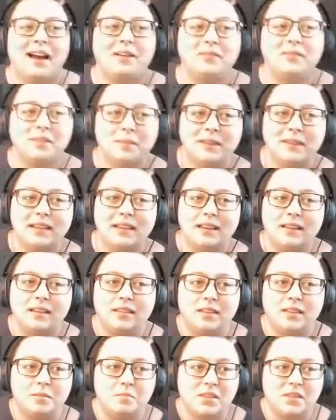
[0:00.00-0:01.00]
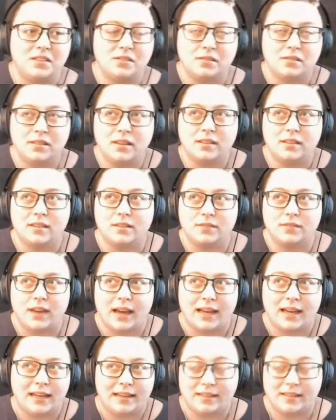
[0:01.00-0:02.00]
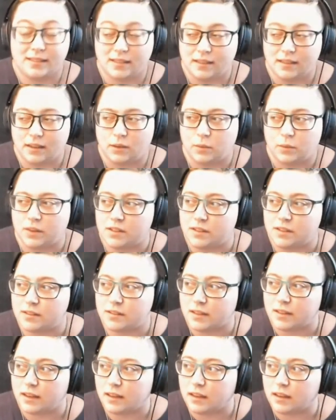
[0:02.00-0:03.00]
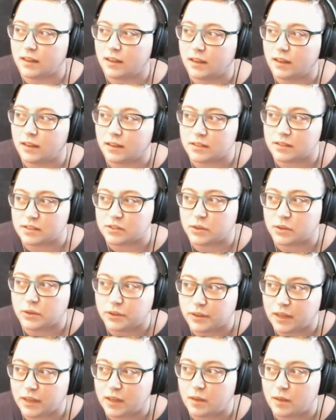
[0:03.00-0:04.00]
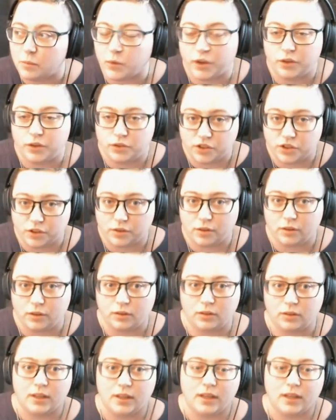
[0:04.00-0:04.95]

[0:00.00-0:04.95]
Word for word: was playing the Mysteries of Addie C, which is like a it's a solo game where you journal